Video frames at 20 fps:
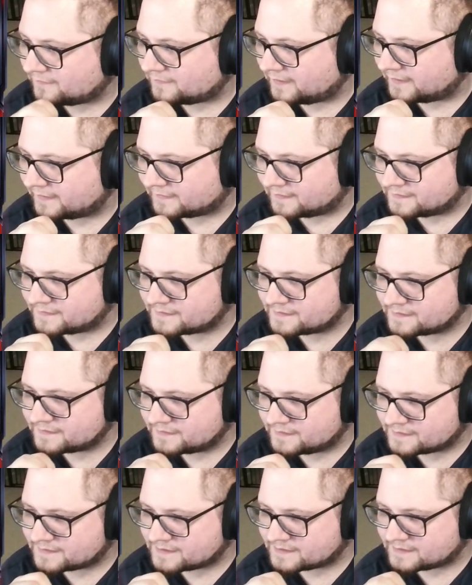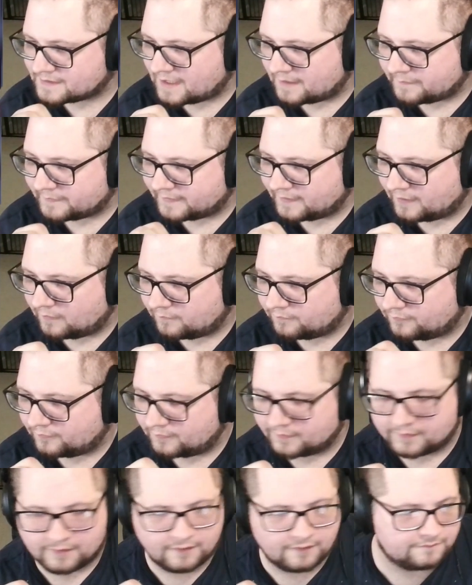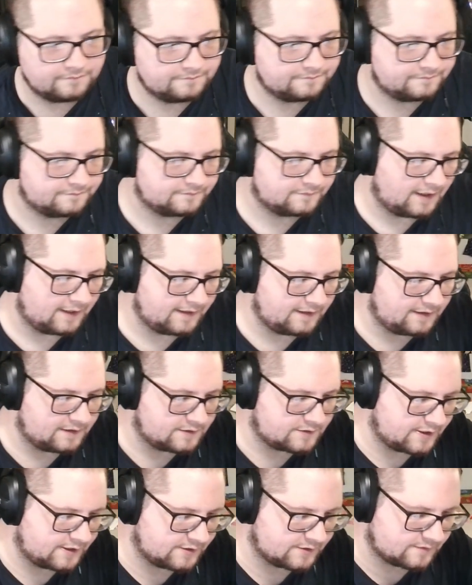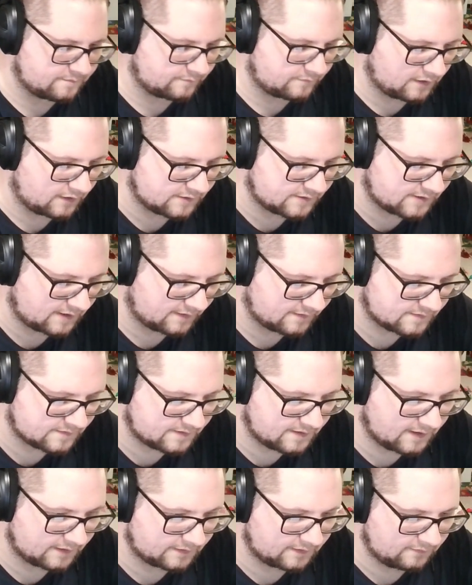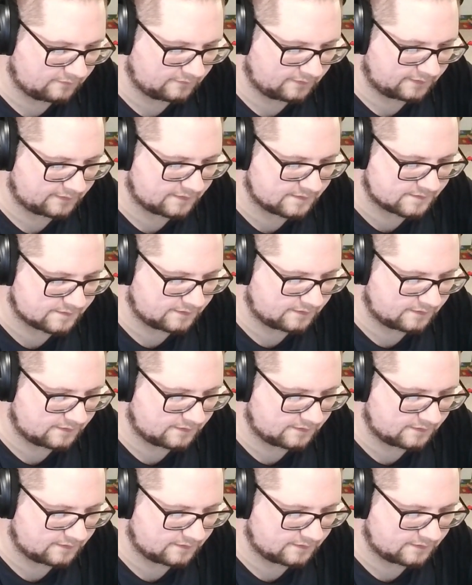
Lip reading: like this. It's not been helpful at all. I need to change some cards out of this deck. I don't like this at